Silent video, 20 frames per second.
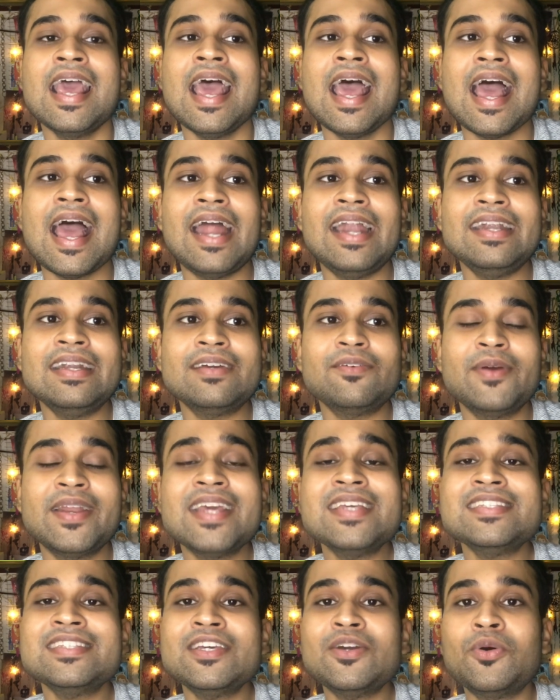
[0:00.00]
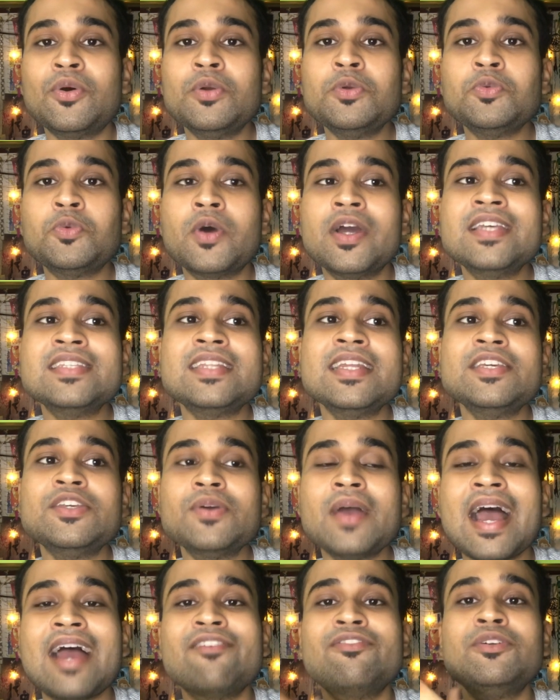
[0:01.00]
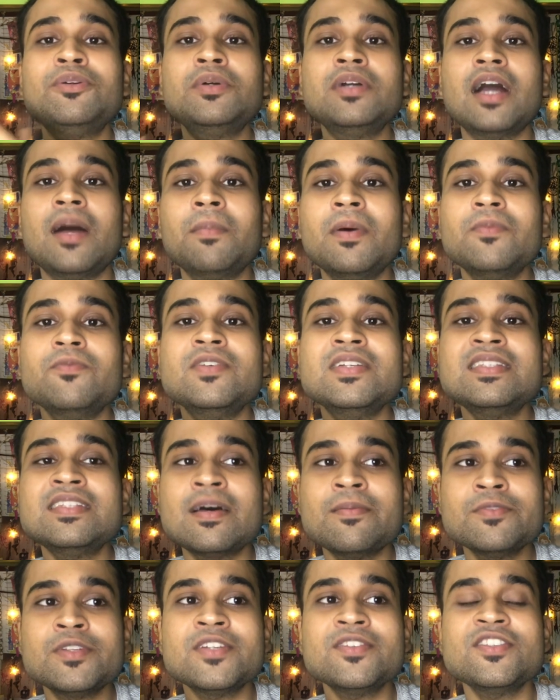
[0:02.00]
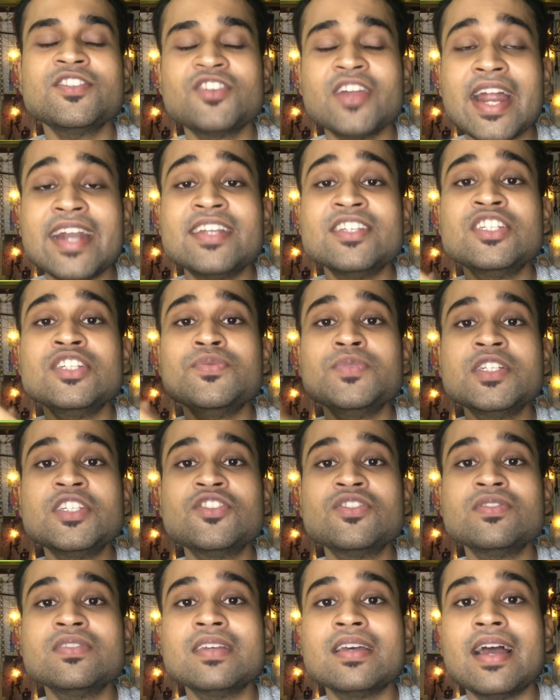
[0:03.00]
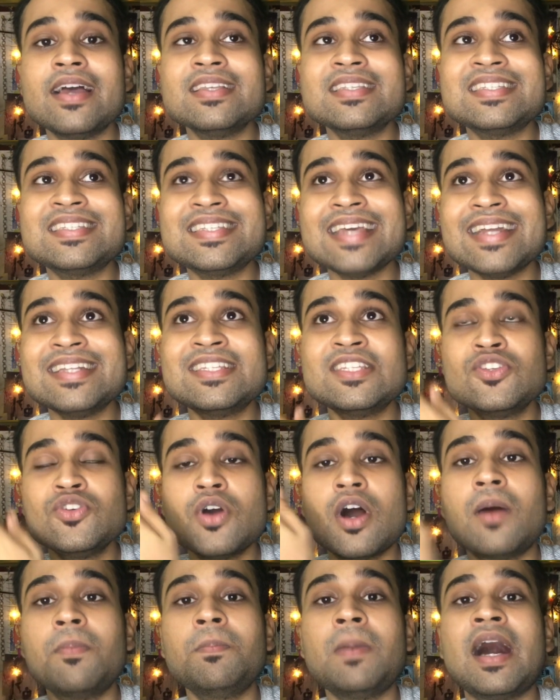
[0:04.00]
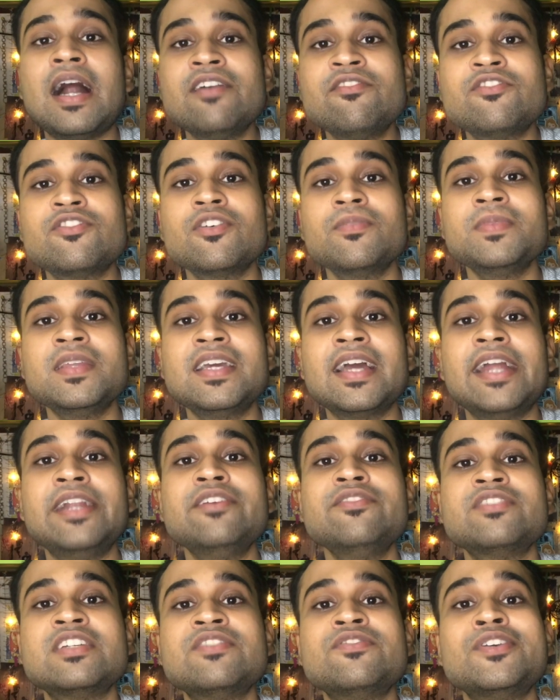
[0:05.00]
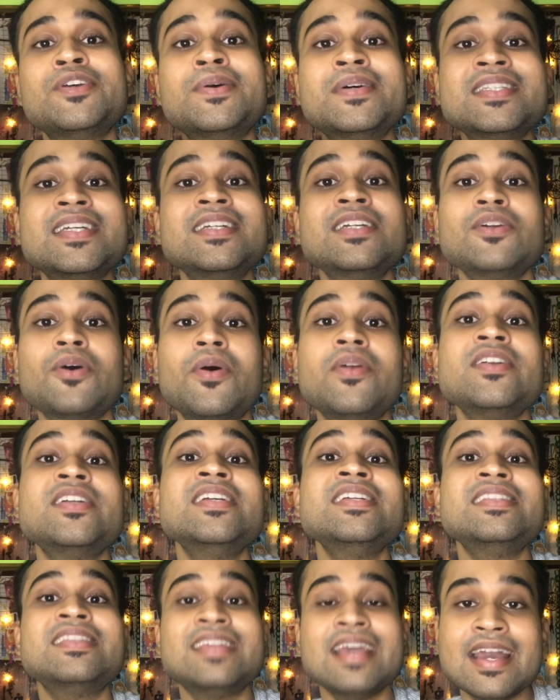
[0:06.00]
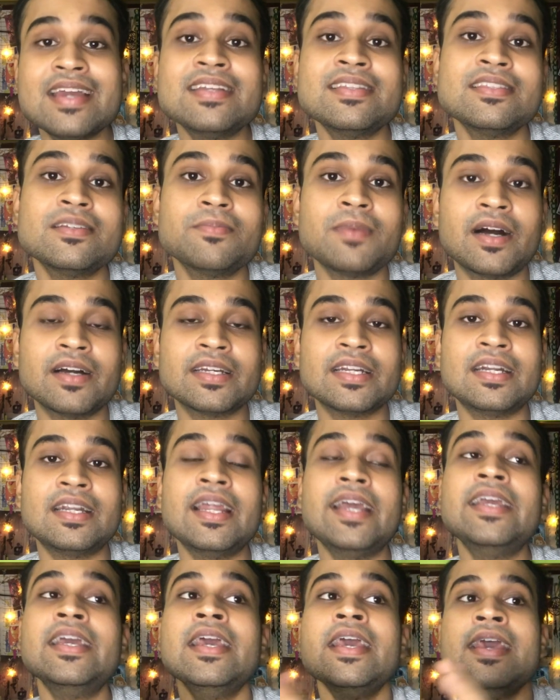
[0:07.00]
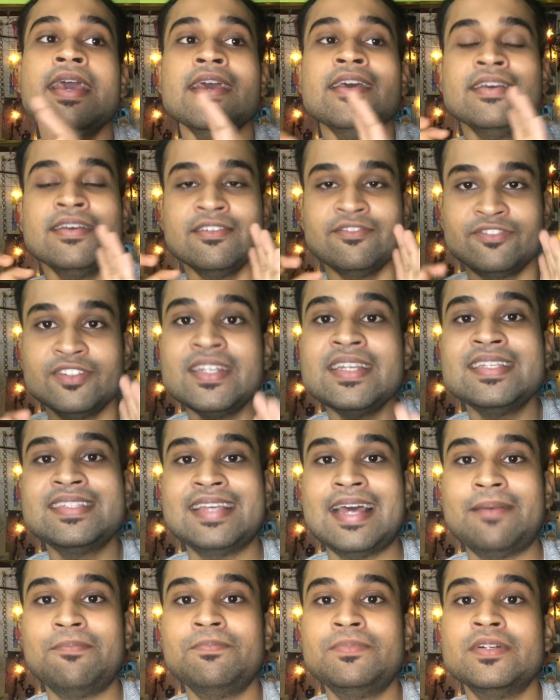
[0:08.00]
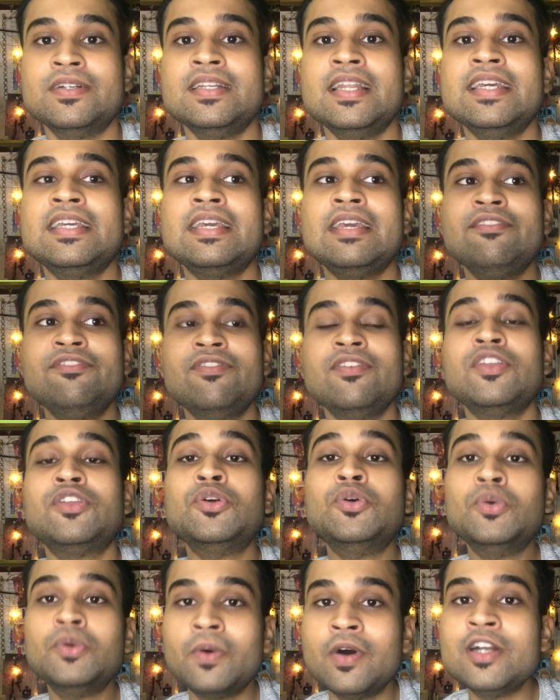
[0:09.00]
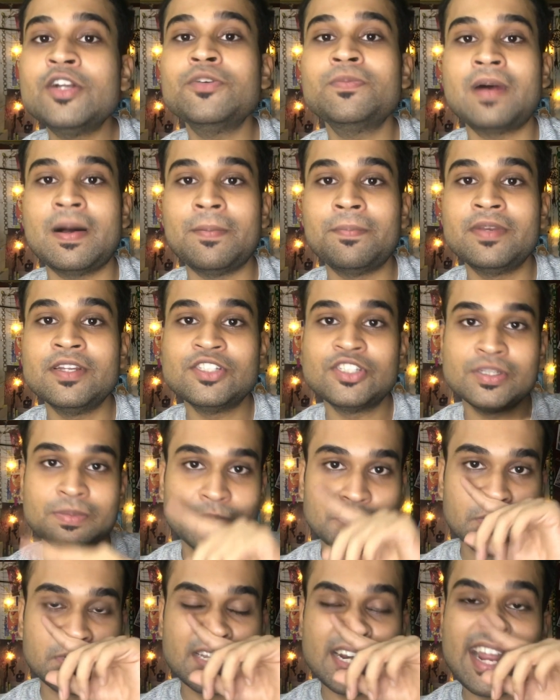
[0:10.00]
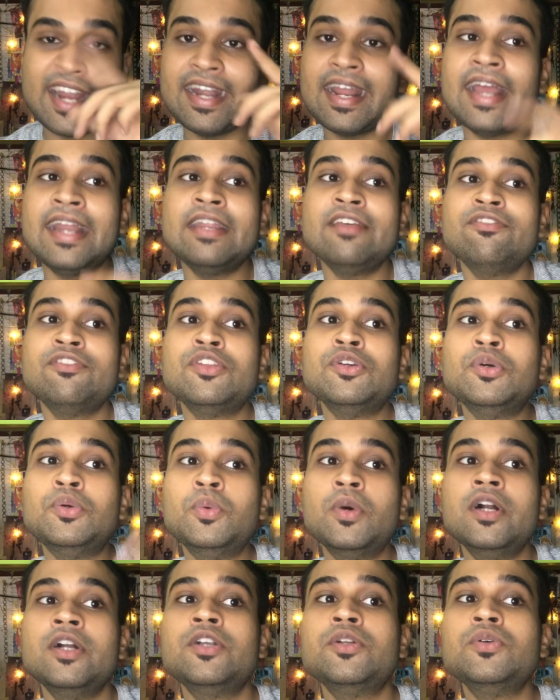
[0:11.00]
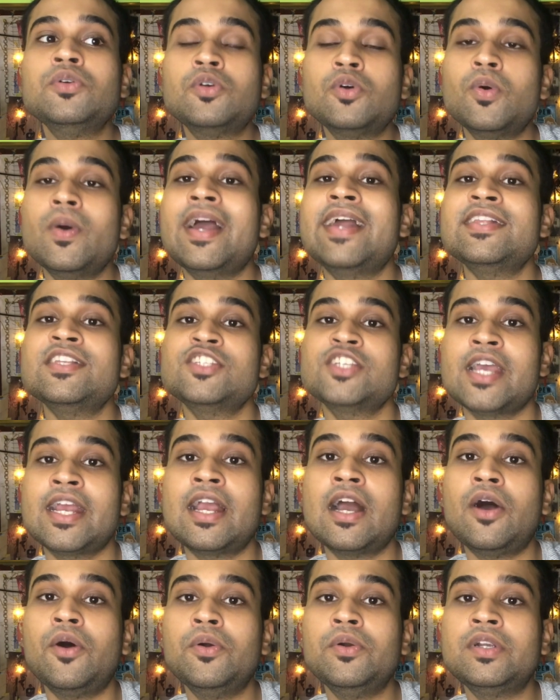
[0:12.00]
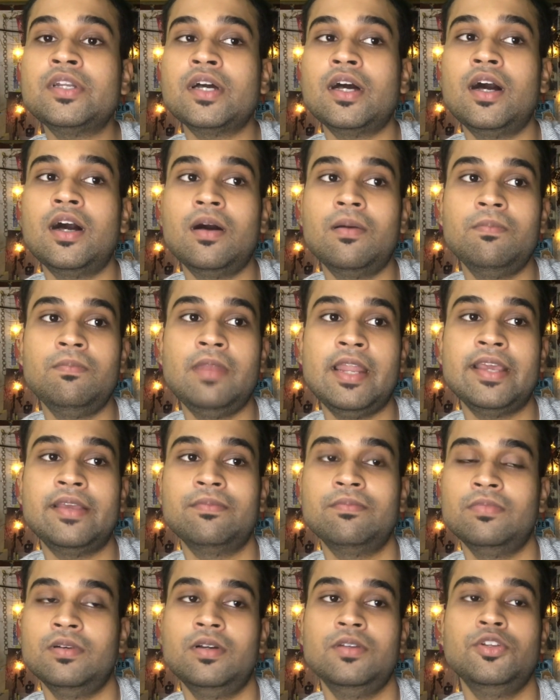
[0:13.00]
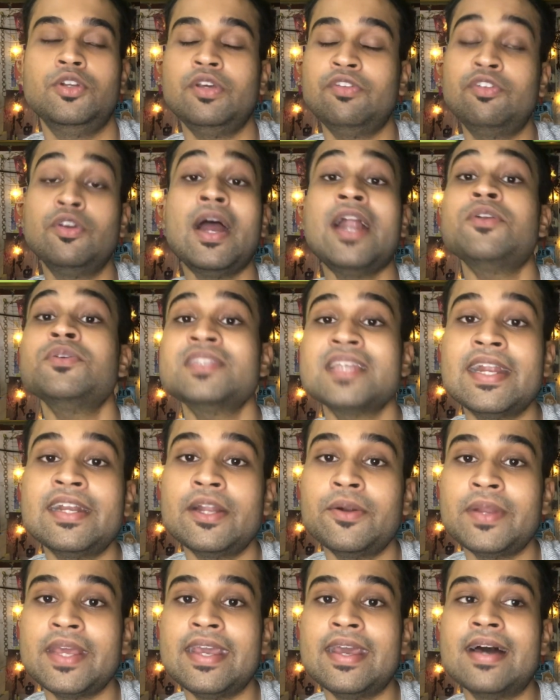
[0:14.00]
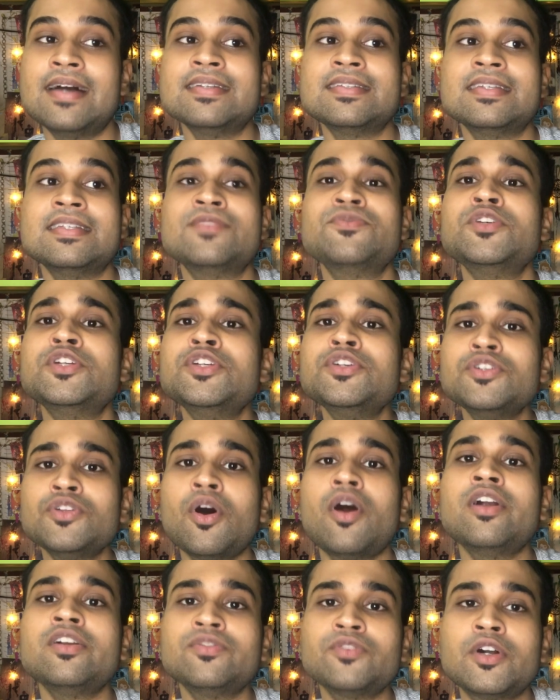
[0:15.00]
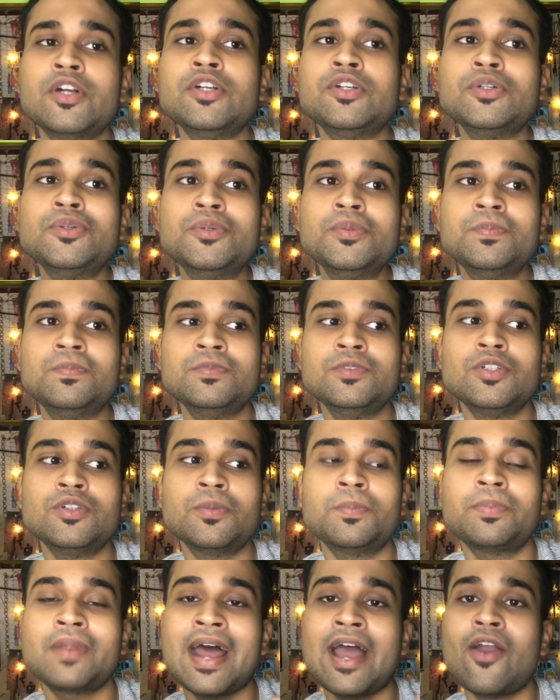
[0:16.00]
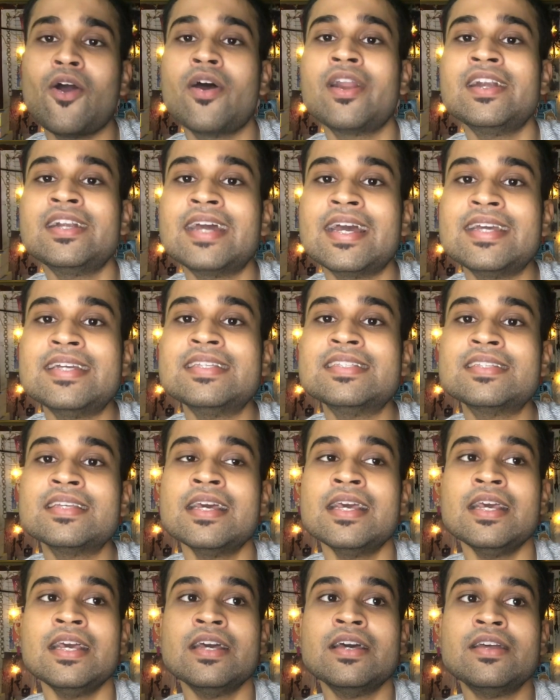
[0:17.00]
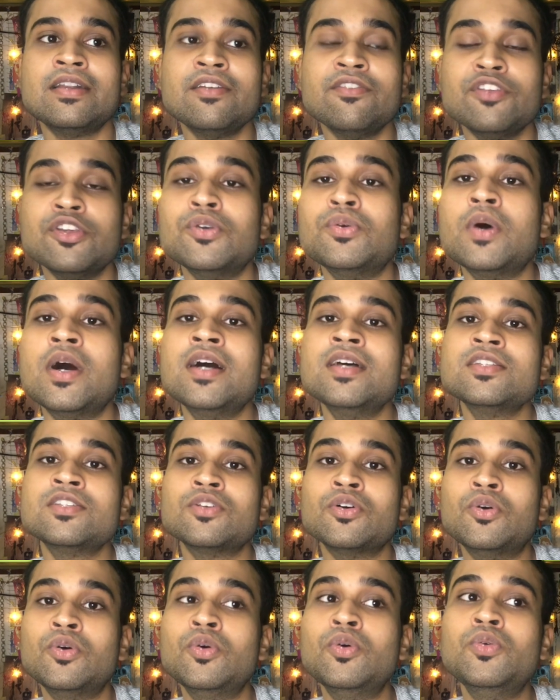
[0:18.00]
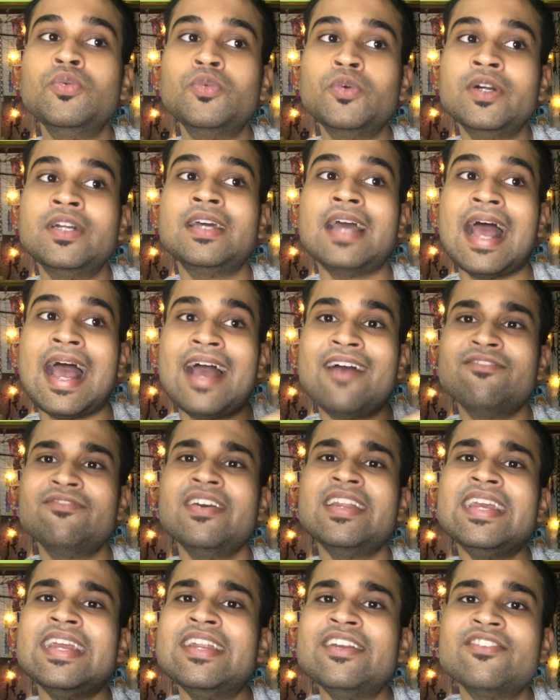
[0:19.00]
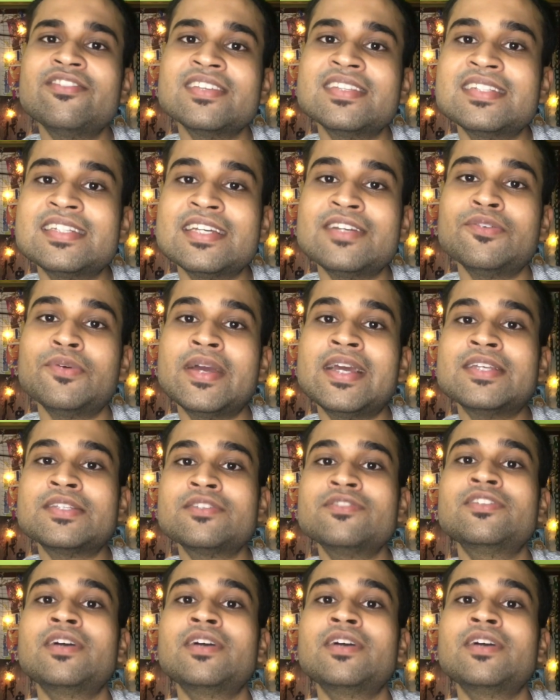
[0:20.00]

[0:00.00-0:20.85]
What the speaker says: And when I say own voice, like, you have to come up with some sort of strategy which sets you apart from the kind of reviewers that are already there in the market. Like, for example, like, if you were to publish a book, right, and if you were to go and check out if you had to send out ARCs, would you not want to prioritize reviewers who would have very interesting ways of